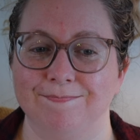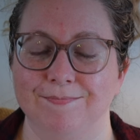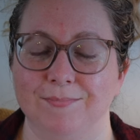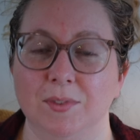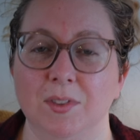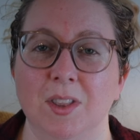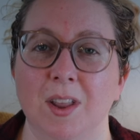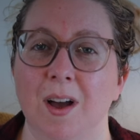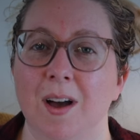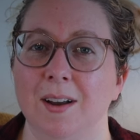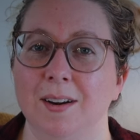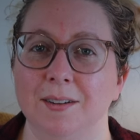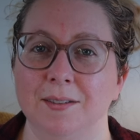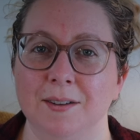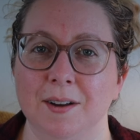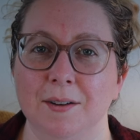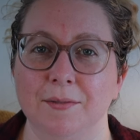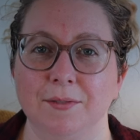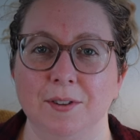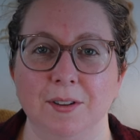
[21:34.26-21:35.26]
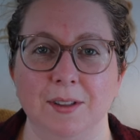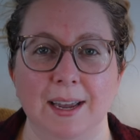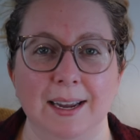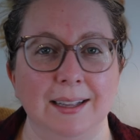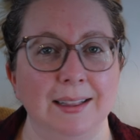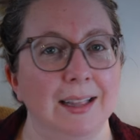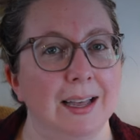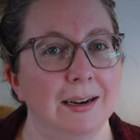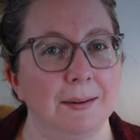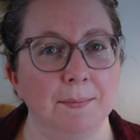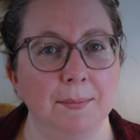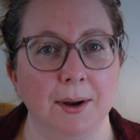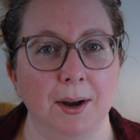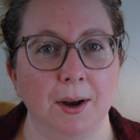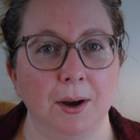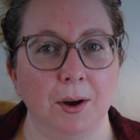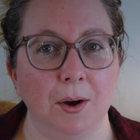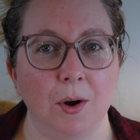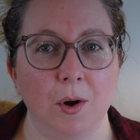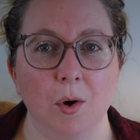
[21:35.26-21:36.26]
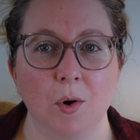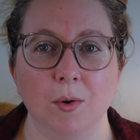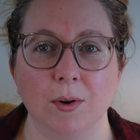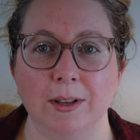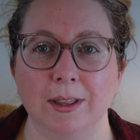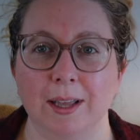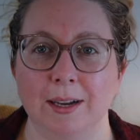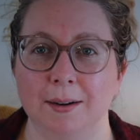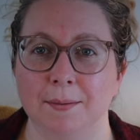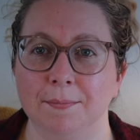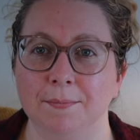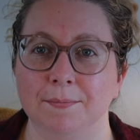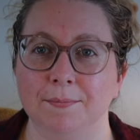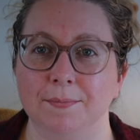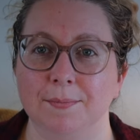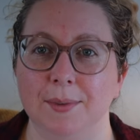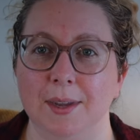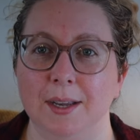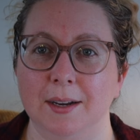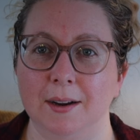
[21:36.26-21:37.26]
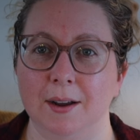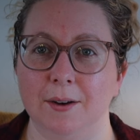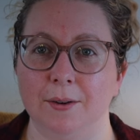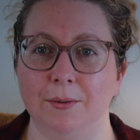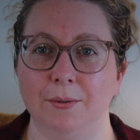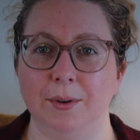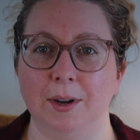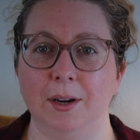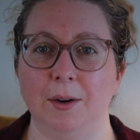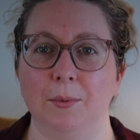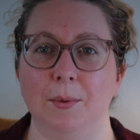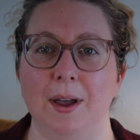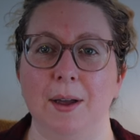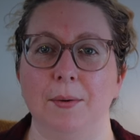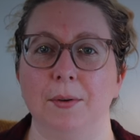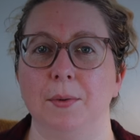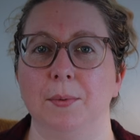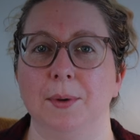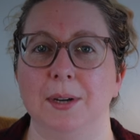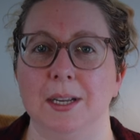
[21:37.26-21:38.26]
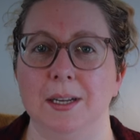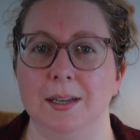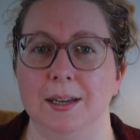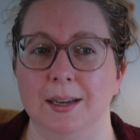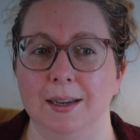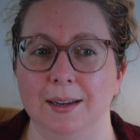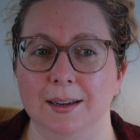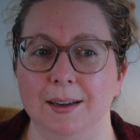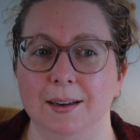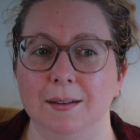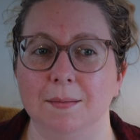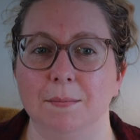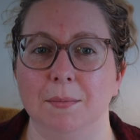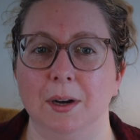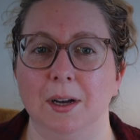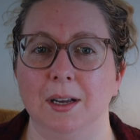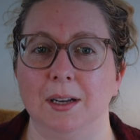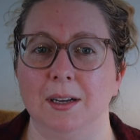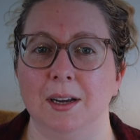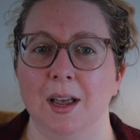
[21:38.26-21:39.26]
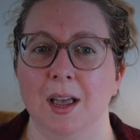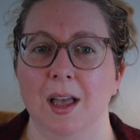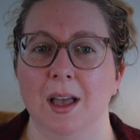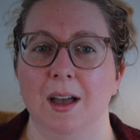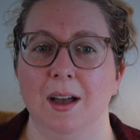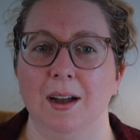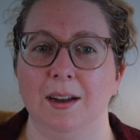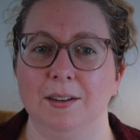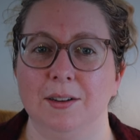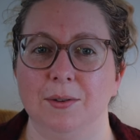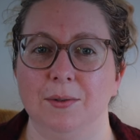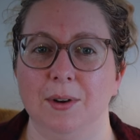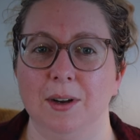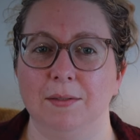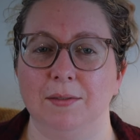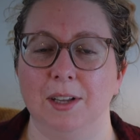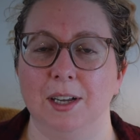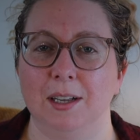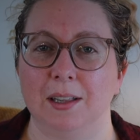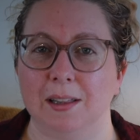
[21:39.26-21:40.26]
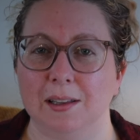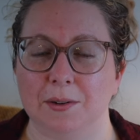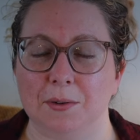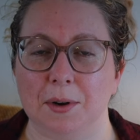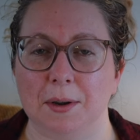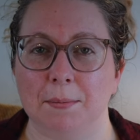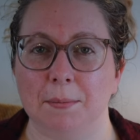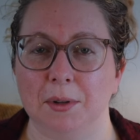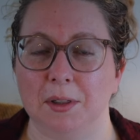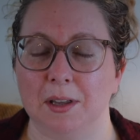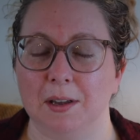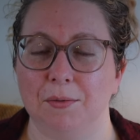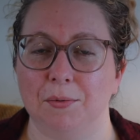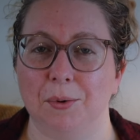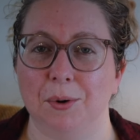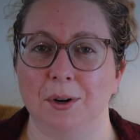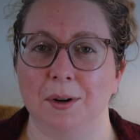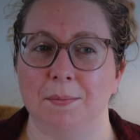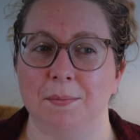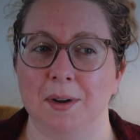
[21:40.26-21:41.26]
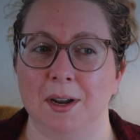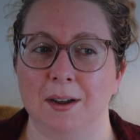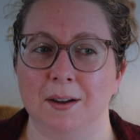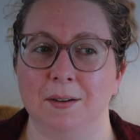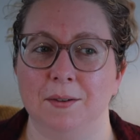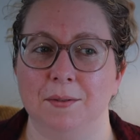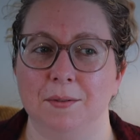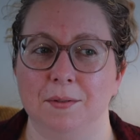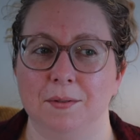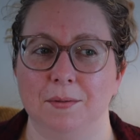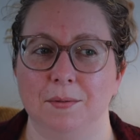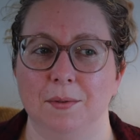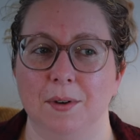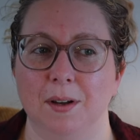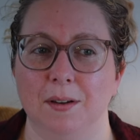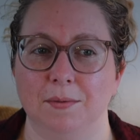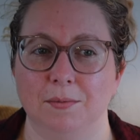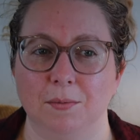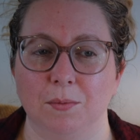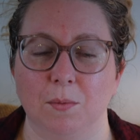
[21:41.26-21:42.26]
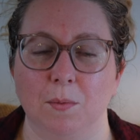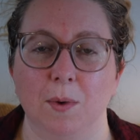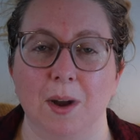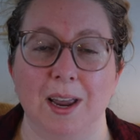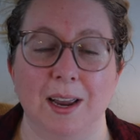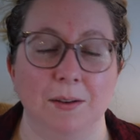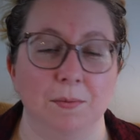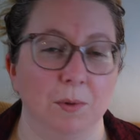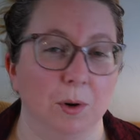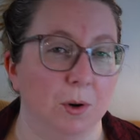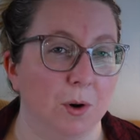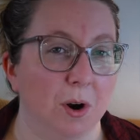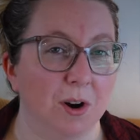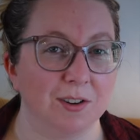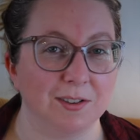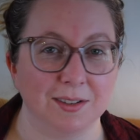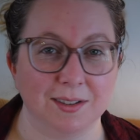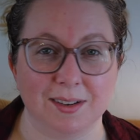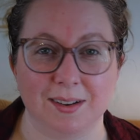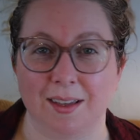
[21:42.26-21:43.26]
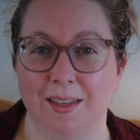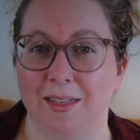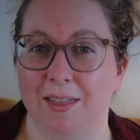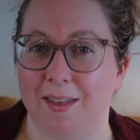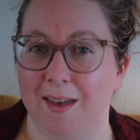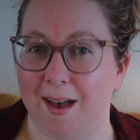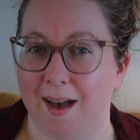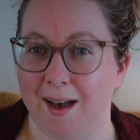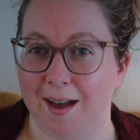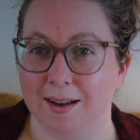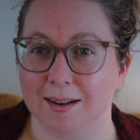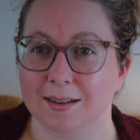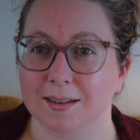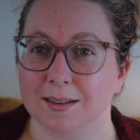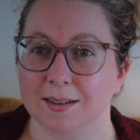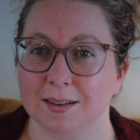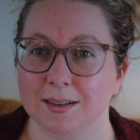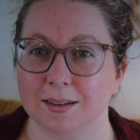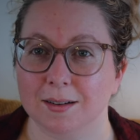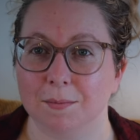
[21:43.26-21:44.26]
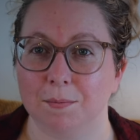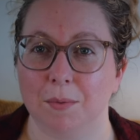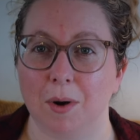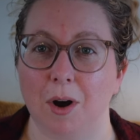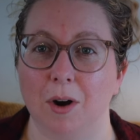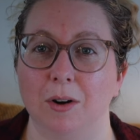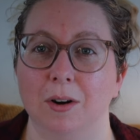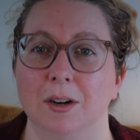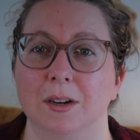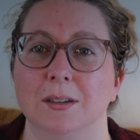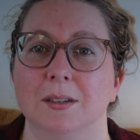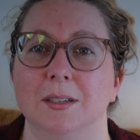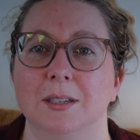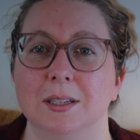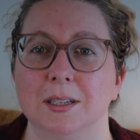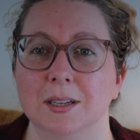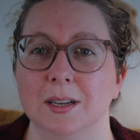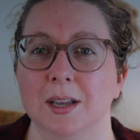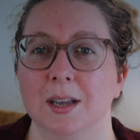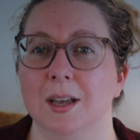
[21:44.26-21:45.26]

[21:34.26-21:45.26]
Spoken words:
Not enough to like let him go or let him, you know, get away with what he did, but I do have like a little empathy for him now in regards to that part.